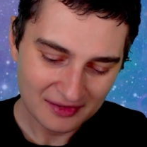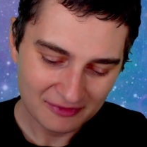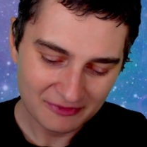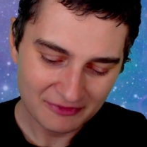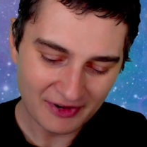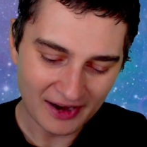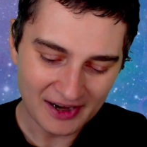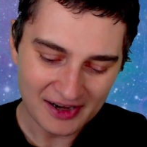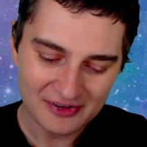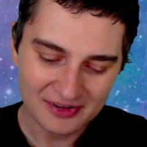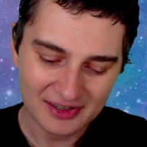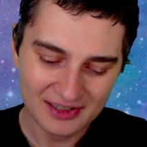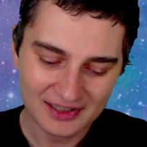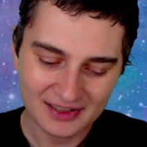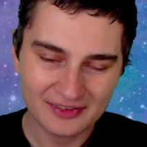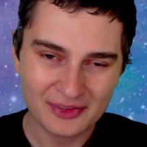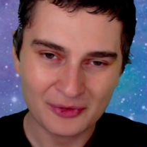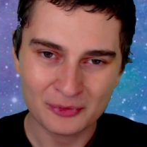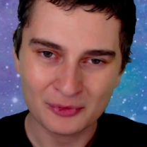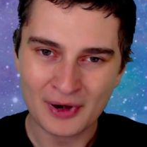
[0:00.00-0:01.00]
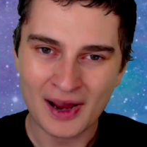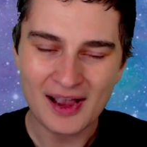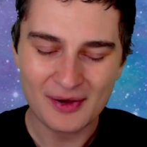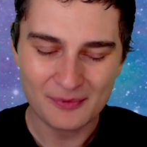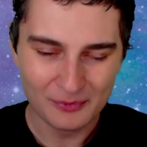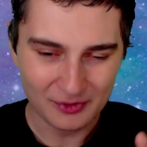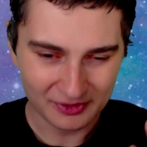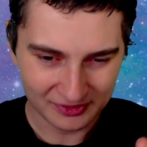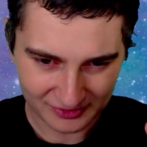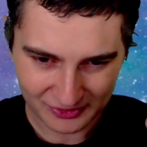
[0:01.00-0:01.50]
fiery. It's the ram.
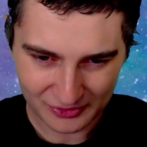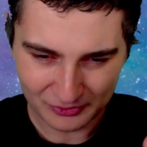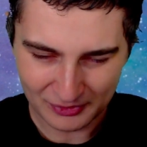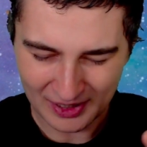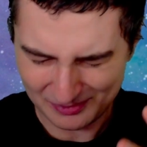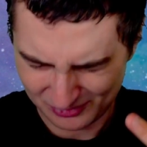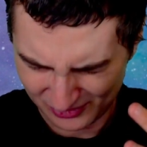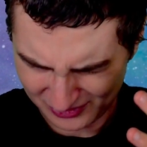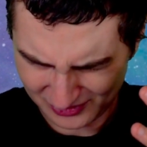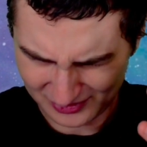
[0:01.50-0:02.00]
What does the ram do?